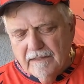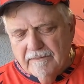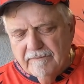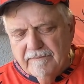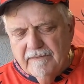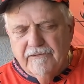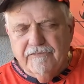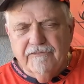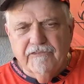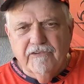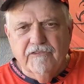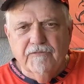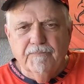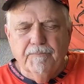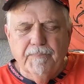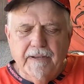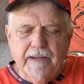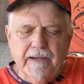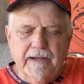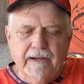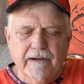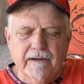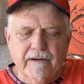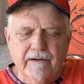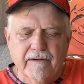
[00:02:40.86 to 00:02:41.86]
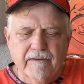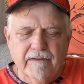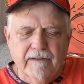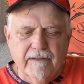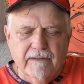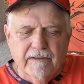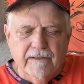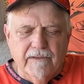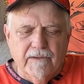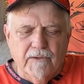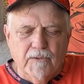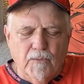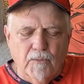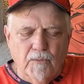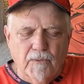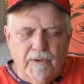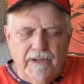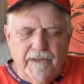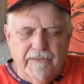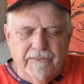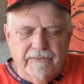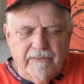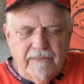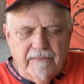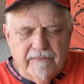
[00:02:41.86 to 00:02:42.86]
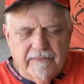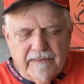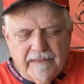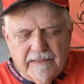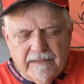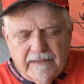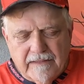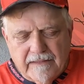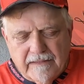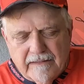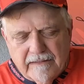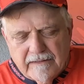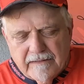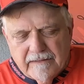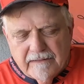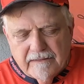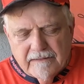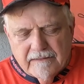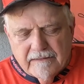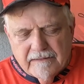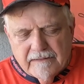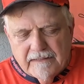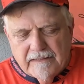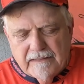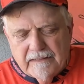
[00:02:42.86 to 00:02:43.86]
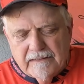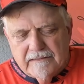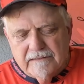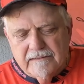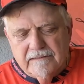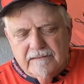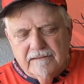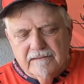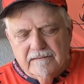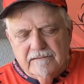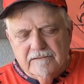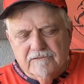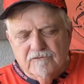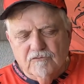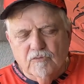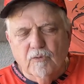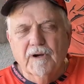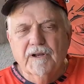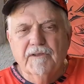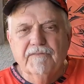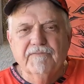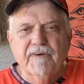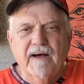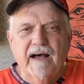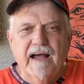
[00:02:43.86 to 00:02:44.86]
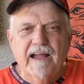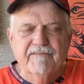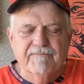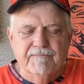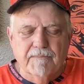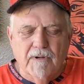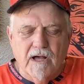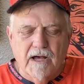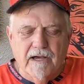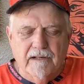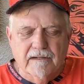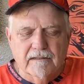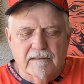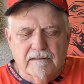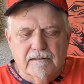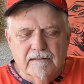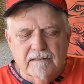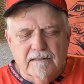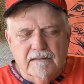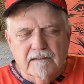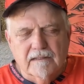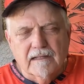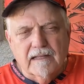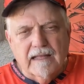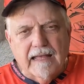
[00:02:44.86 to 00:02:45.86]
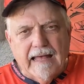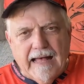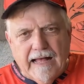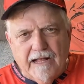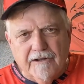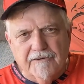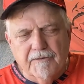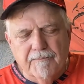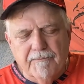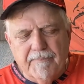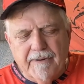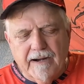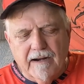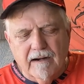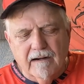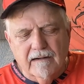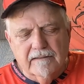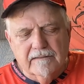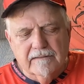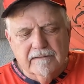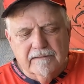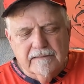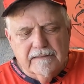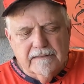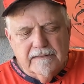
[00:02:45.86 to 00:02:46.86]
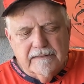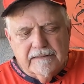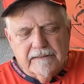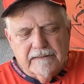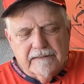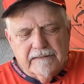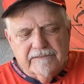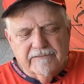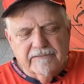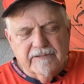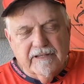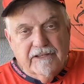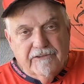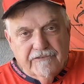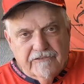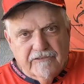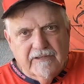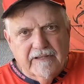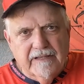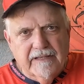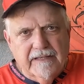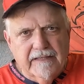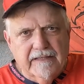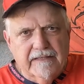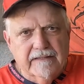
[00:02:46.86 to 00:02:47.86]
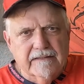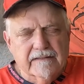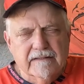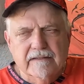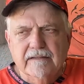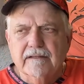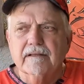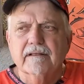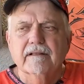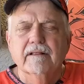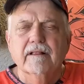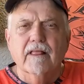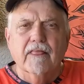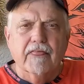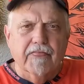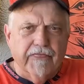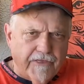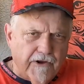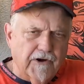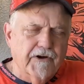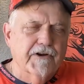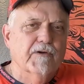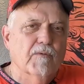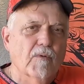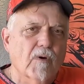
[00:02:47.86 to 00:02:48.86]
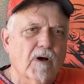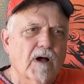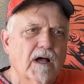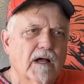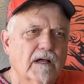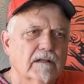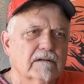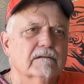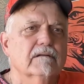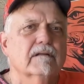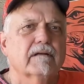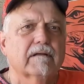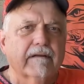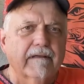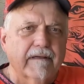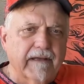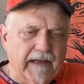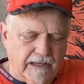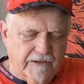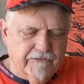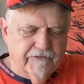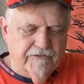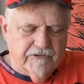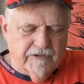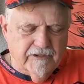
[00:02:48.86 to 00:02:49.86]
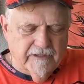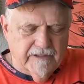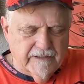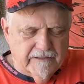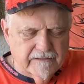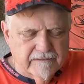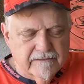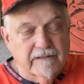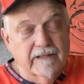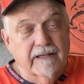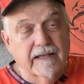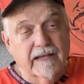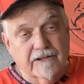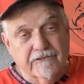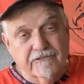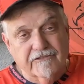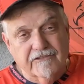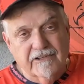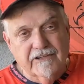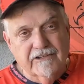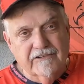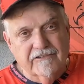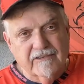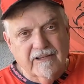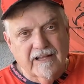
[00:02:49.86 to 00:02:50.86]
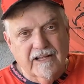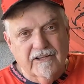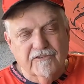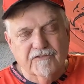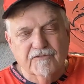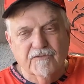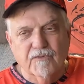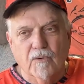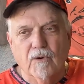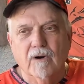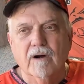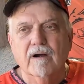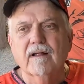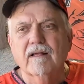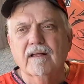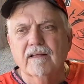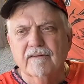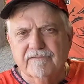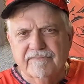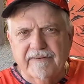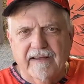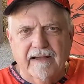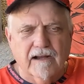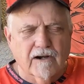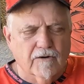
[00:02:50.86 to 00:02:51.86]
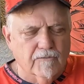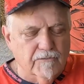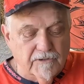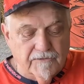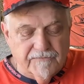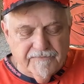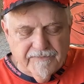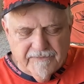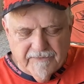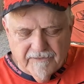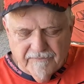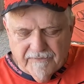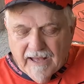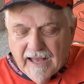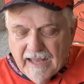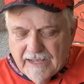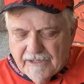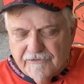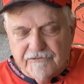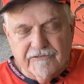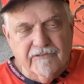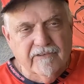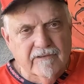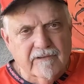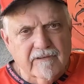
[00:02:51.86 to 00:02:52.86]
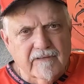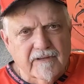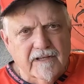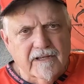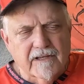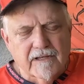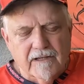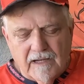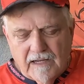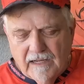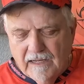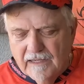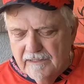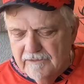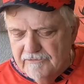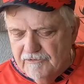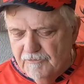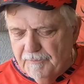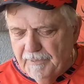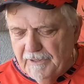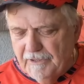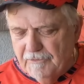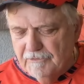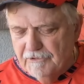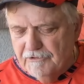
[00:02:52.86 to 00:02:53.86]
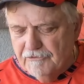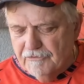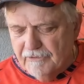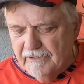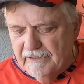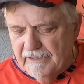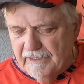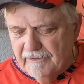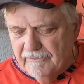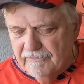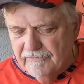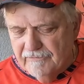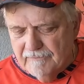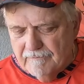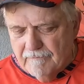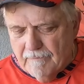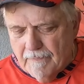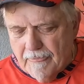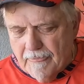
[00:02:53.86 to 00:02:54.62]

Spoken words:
This is paired with the 25 model Aldebaran DC 31 XG. And the XG stands for the highest speed retrieve.